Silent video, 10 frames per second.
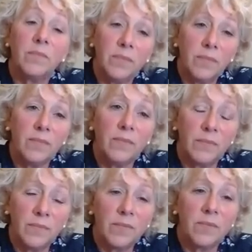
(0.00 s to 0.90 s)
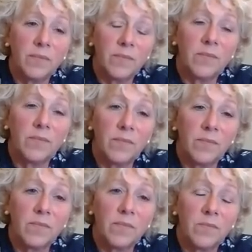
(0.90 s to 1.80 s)

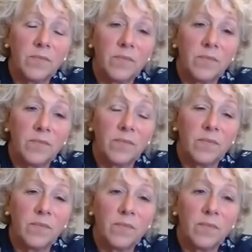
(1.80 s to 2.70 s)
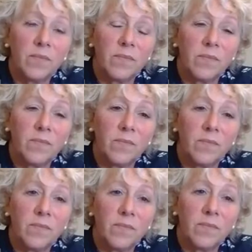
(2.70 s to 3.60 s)

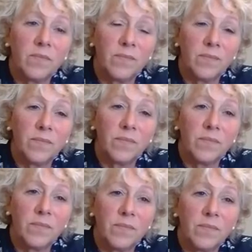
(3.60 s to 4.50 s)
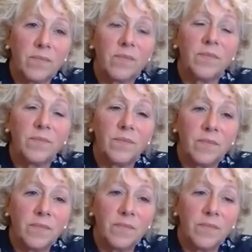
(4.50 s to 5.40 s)

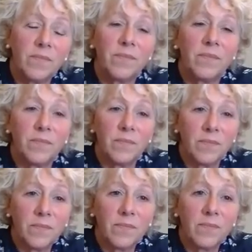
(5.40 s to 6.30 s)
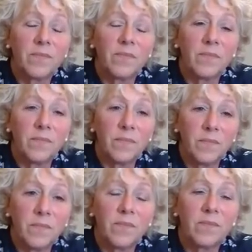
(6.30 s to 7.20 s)

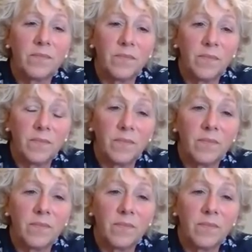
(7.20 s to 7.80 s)
(not speaking)